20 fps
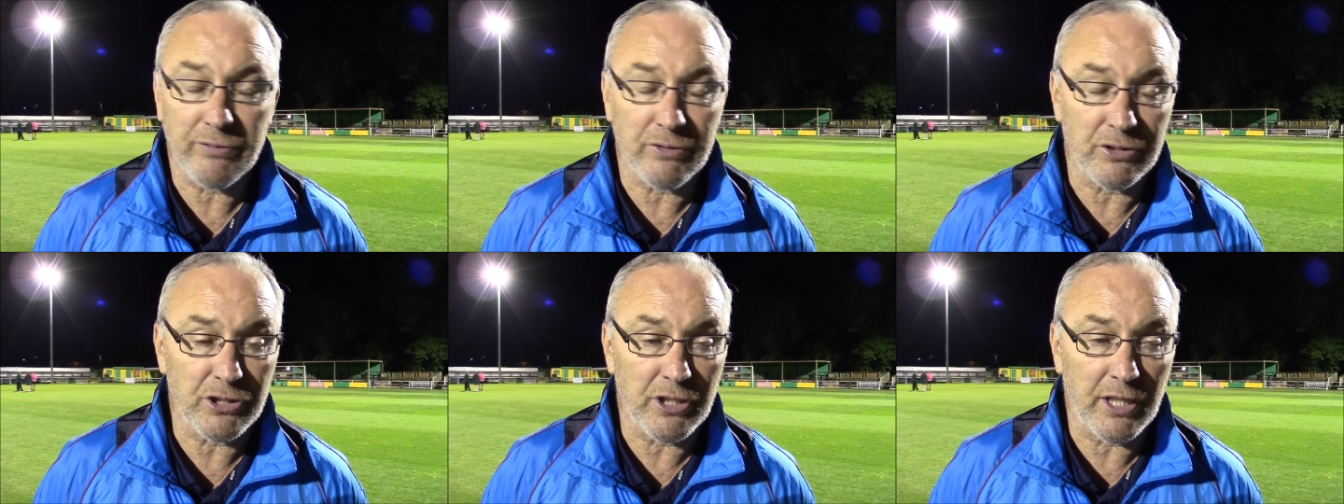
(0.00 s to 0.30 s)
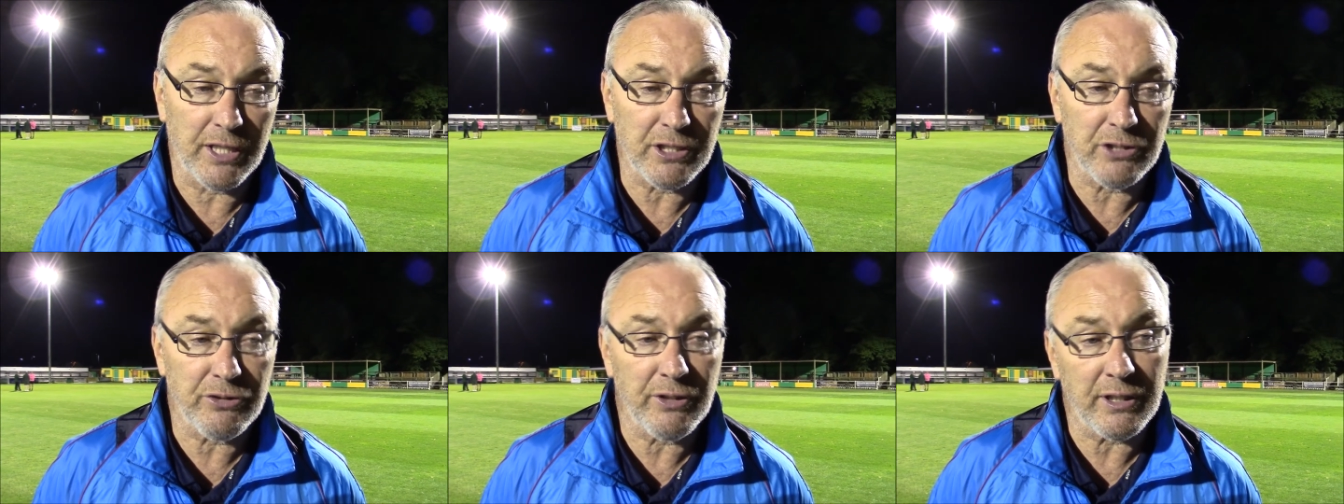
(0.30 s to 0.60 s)
to
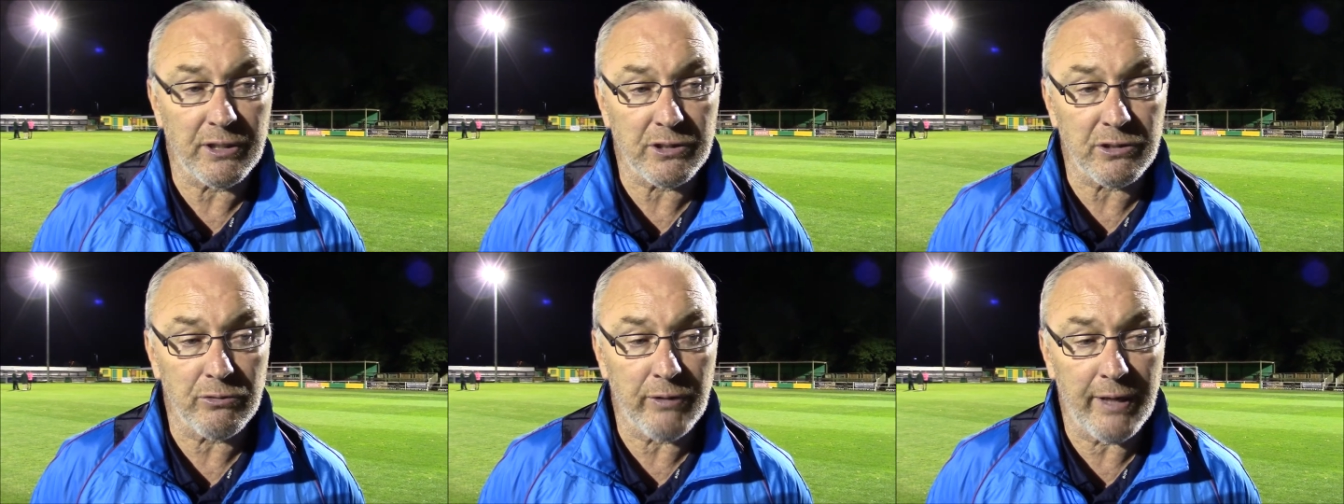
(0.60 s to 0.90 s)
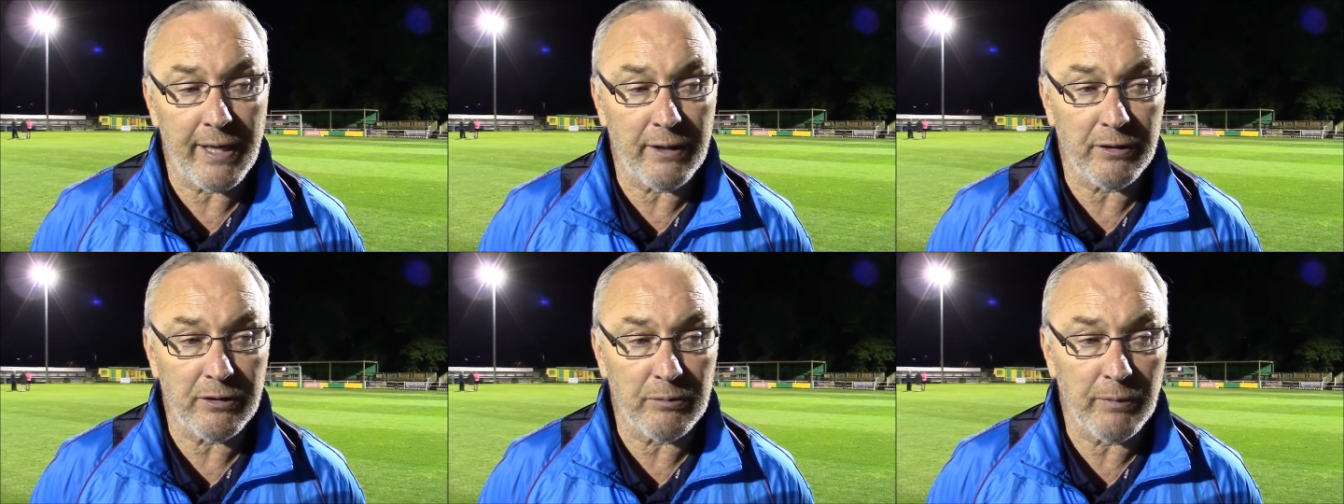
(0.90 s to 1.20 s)
change things
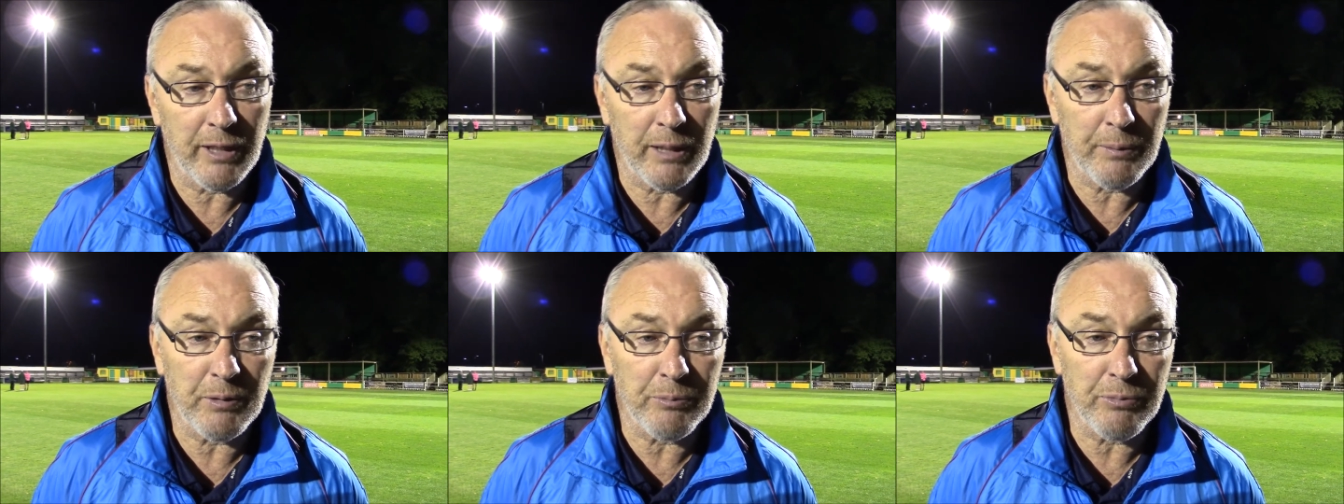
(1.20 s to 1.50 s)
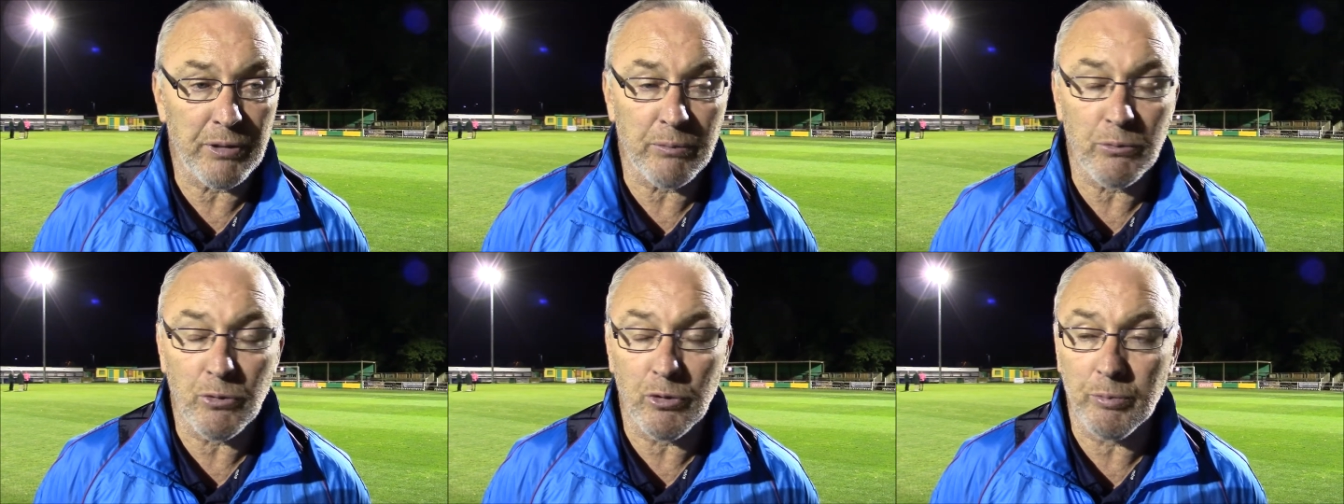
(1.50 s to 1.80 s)
around and maybe
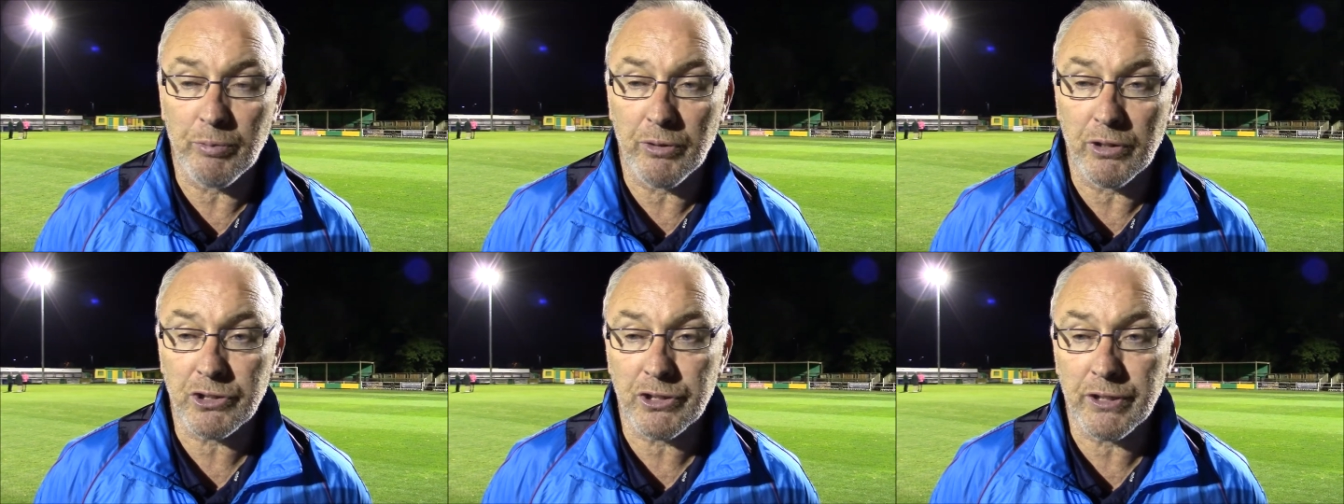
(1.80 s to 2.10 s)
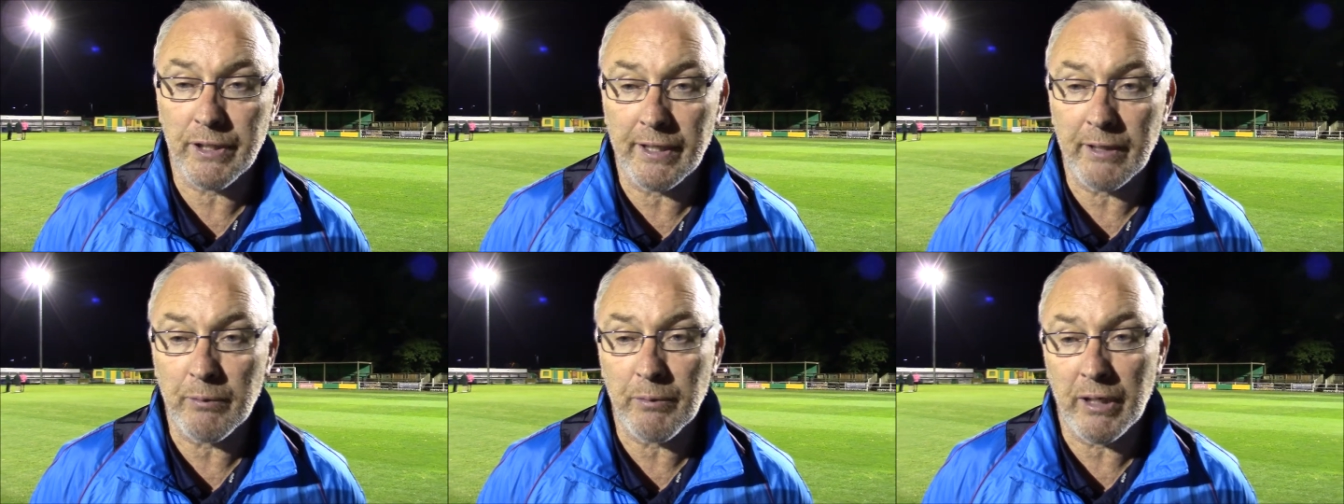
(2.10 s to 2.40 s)
bring more
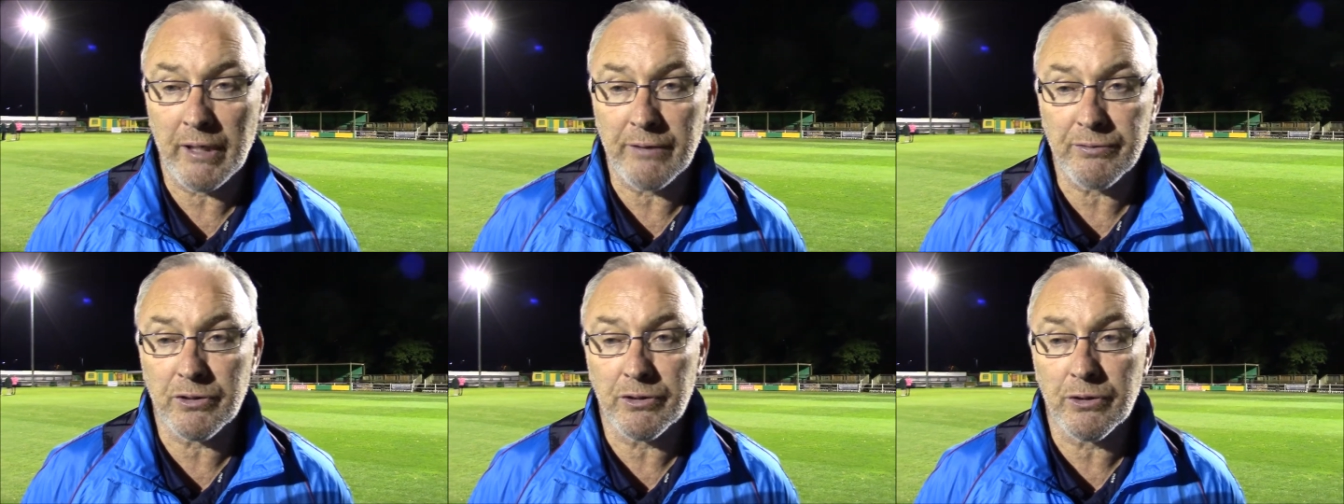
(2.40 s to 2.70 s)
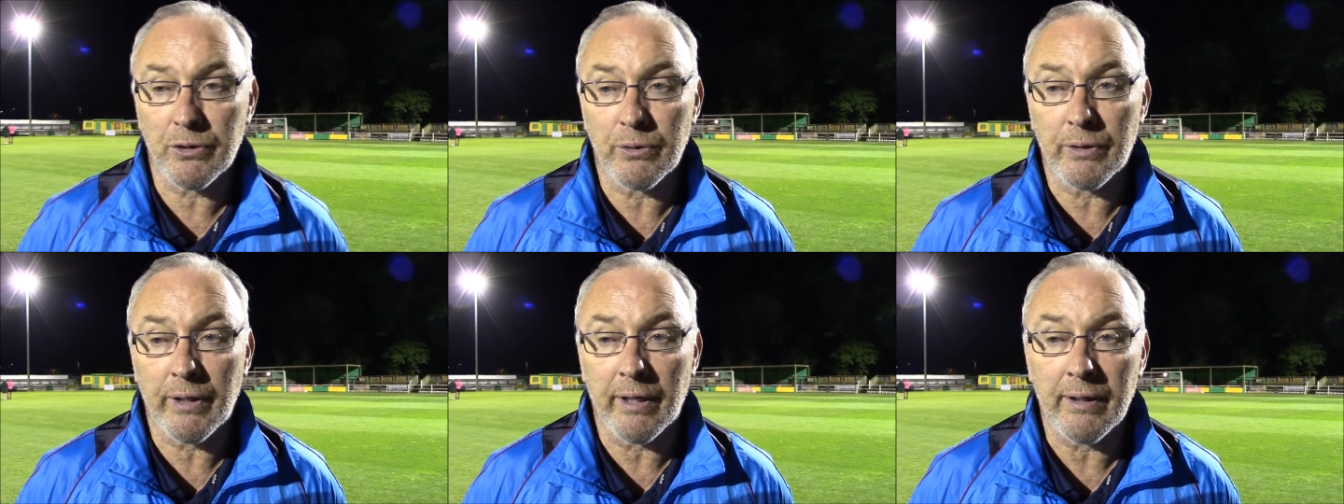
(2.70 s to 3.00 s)
personnel in, we'll have to
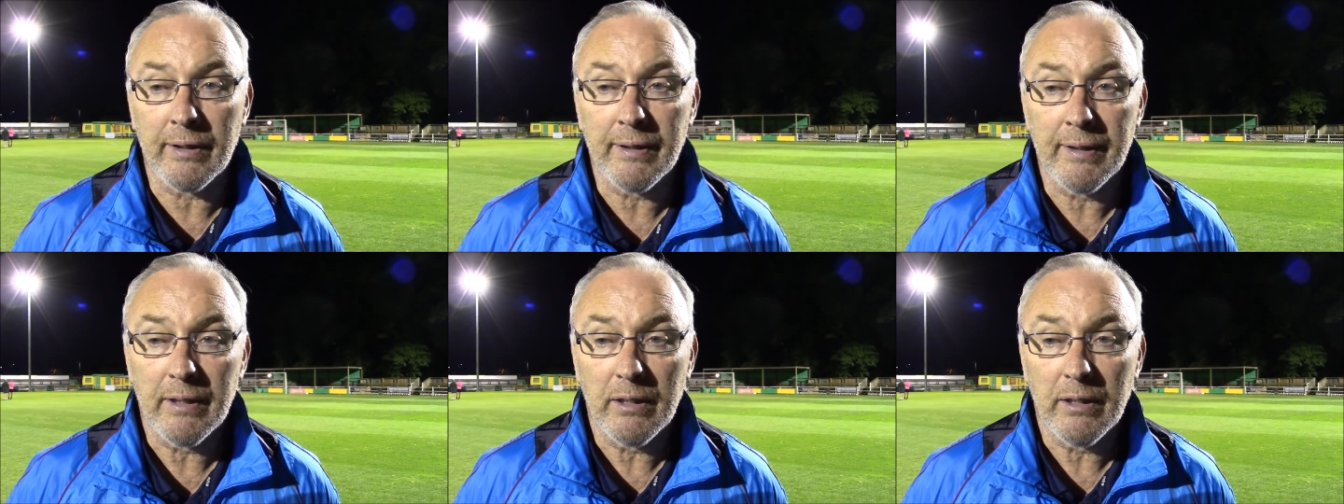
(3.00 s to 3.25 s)
do that.